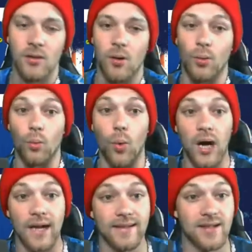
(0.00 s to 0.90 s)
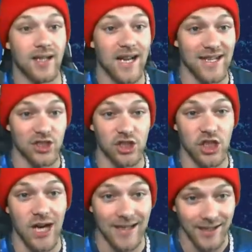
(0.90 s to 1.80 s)
want a
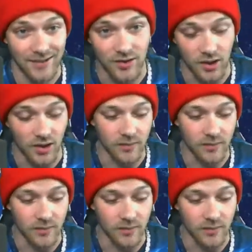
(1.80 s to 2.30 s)
giant dog,